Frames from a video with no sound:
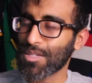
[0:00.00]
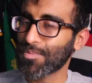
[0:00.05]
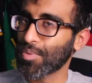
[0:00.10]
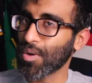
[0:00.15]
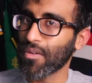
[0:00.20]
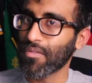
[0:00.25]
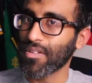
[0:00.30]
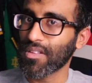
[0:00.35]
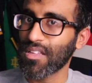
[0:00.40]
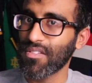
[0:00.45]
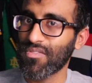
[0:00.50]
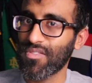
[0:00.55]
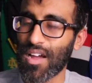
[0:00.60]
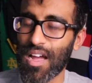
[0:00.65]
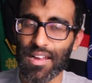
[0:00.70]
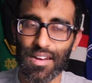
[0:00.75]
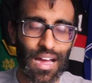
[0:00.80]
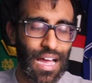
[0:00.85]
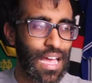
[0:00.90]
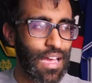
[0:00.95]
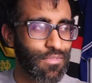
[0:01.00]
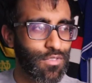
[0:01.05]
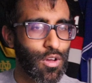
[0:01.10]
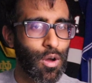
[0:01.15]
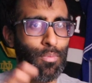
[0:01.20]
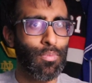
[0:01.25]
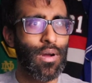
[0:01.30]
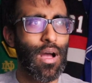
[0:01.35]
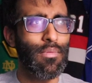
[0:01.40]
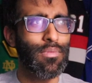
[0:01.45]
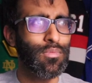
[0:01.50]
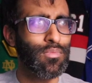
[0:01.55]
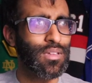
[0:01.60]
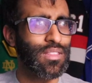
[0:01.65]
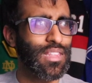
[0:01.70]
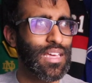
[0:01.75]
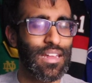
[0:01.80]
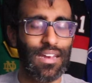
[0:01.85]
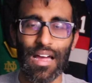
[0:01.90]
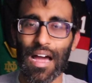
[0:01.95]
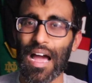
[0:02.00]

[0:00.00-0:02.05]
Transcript: perfectly fine. I have no problem with that.